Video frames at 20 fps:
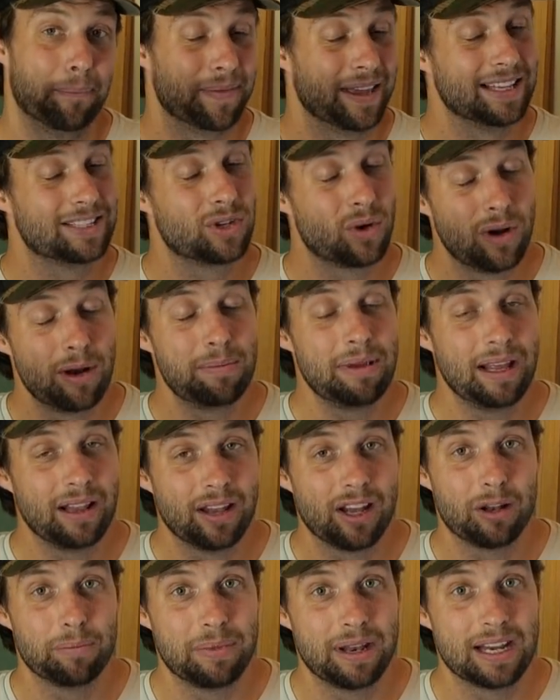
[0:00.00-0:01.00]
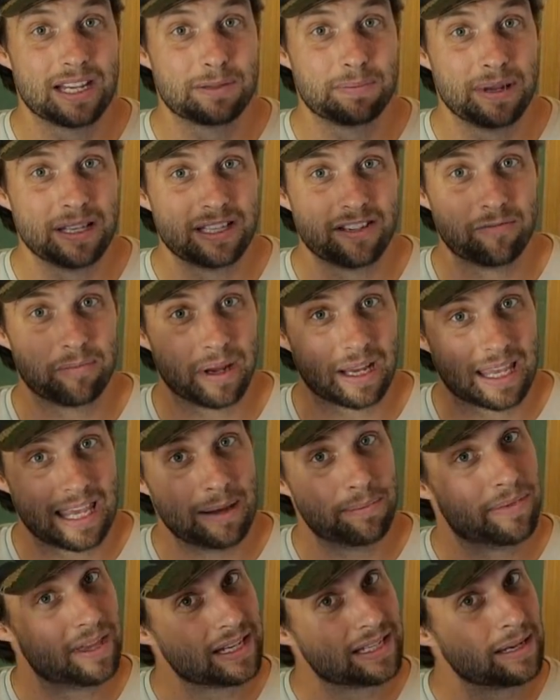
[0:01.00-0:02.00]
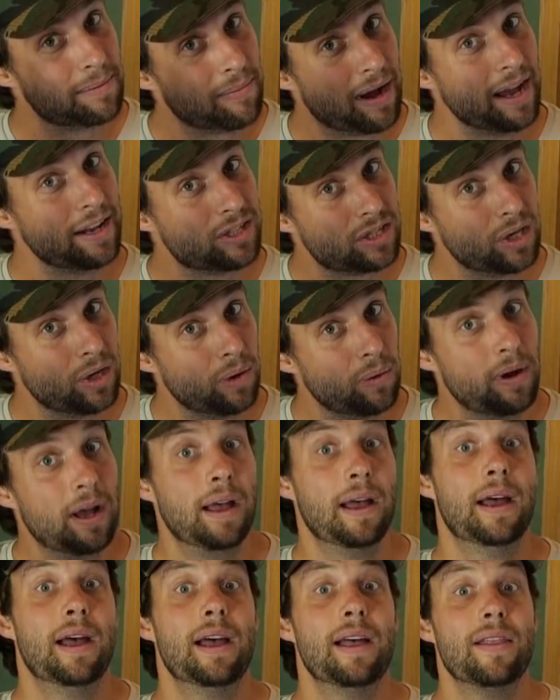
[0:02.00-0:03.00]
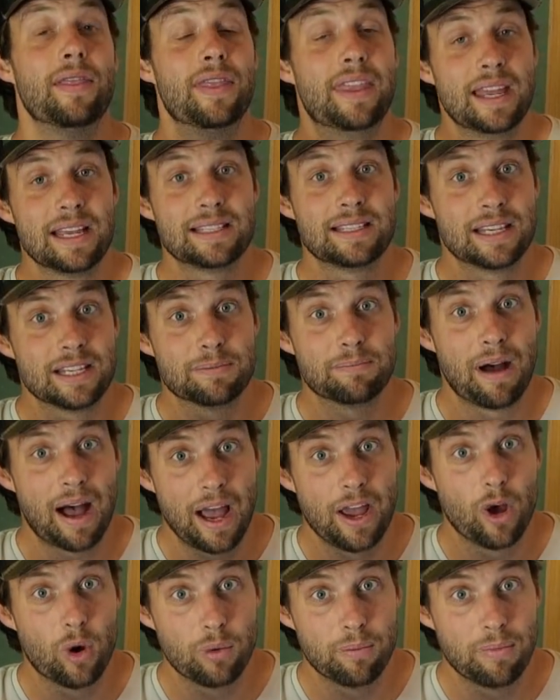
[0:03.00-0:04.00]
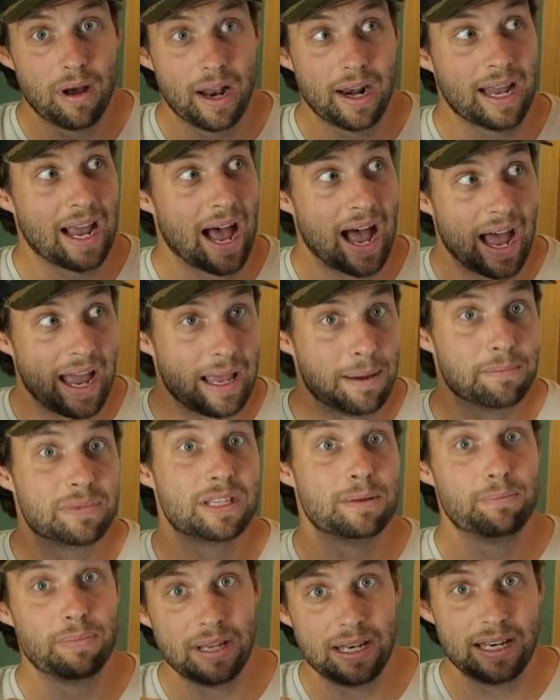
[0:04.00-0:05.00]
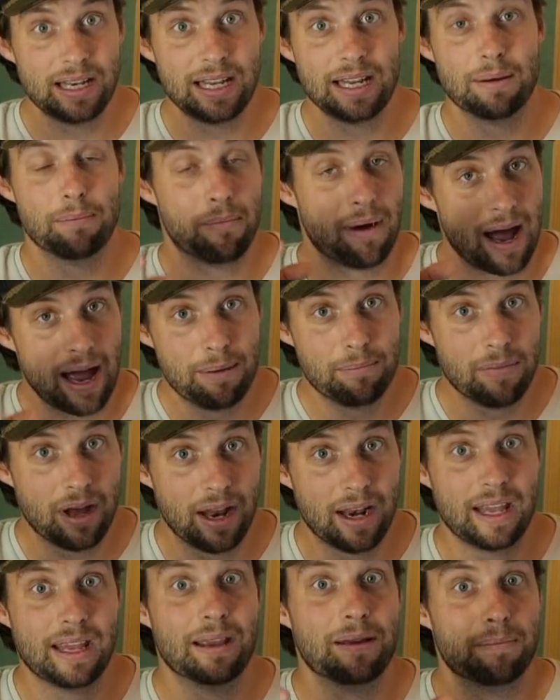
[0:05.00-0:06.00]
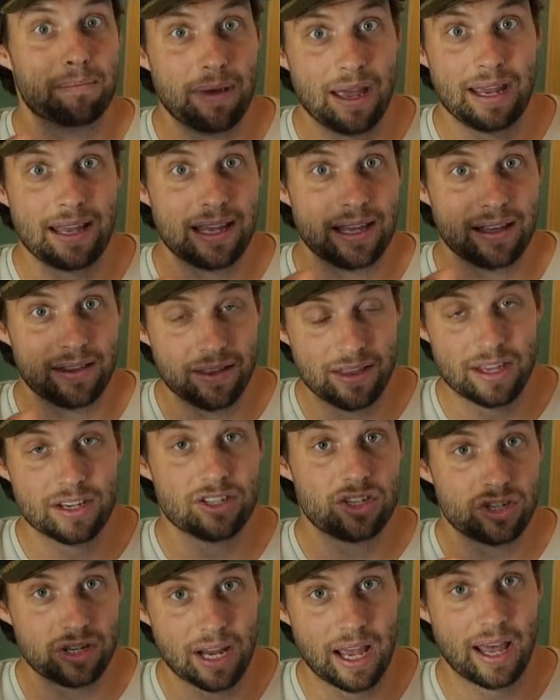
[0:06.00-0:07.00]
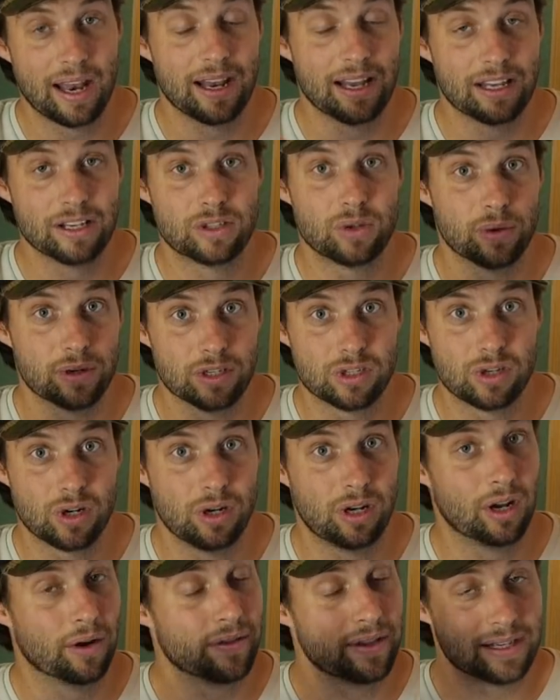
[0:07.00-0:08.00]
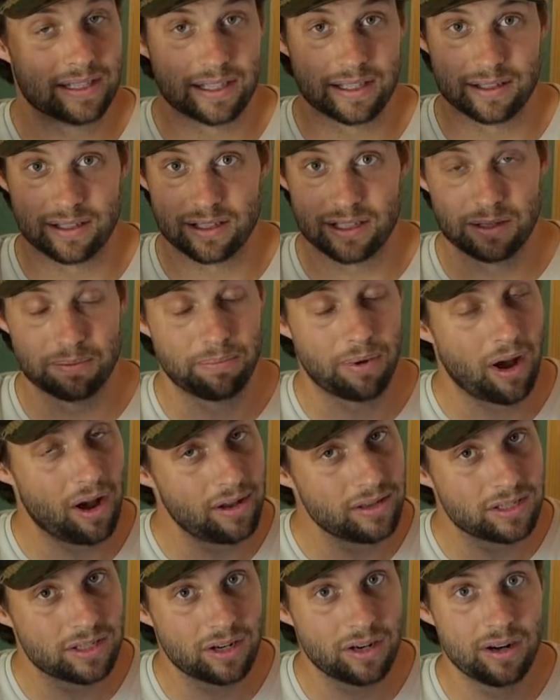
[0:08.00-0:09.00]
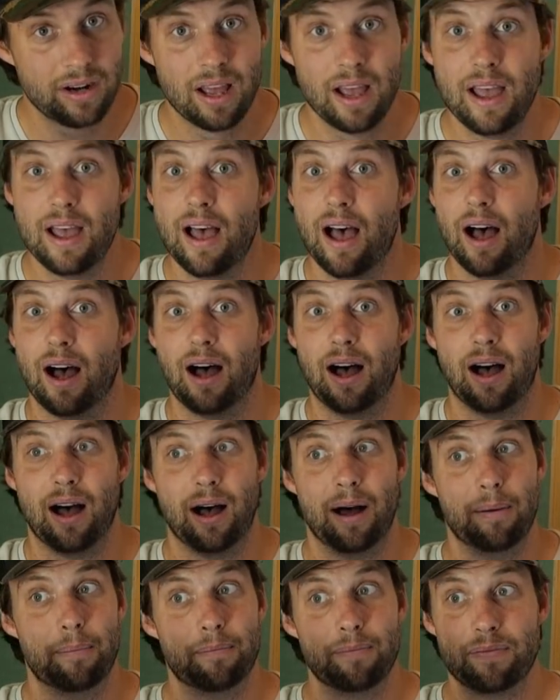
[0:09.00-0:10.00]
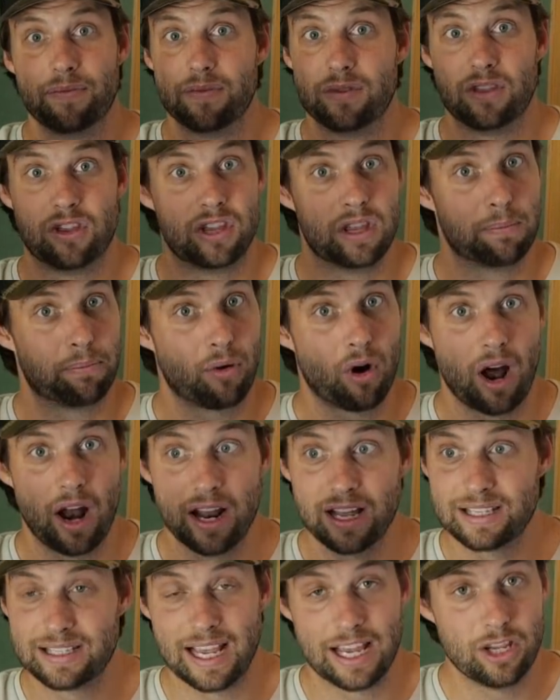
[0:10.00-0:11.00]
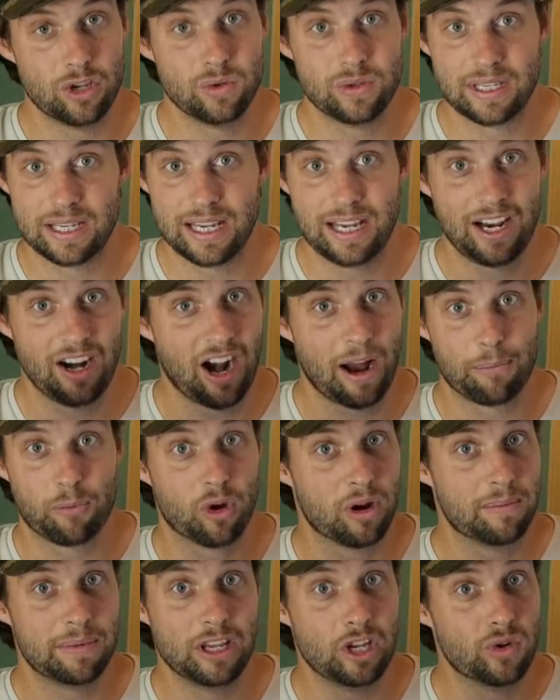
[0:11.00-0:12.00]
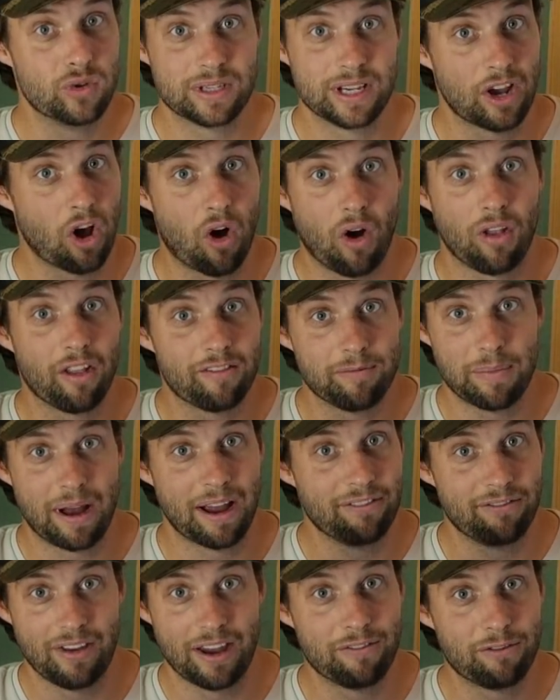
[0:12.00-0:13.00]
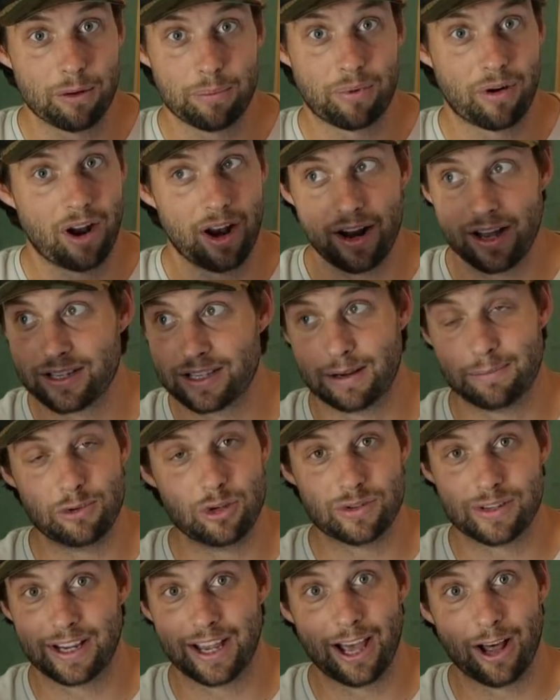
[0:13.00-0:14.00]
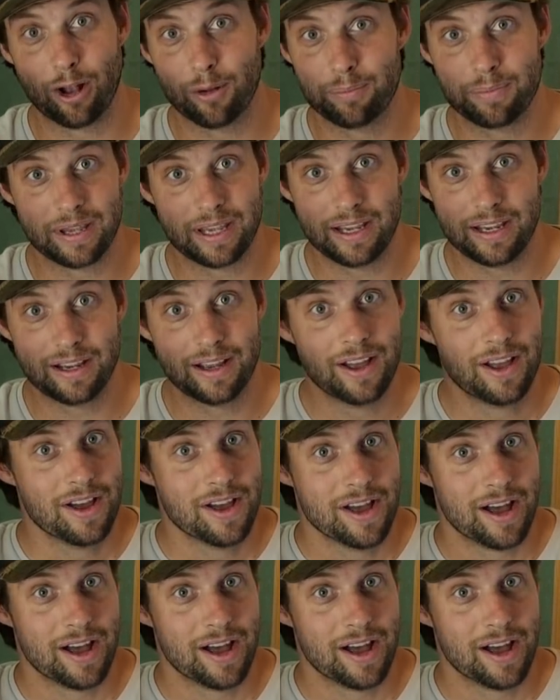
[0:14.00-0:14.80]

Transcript: It's going to be a little bit expensive, but keep this in mind too. This is my own money. I am spending my money making this shed into a studio. This isn't sponsored. The products that you see here, I'm going to be using all of my favorite products. I'm using LP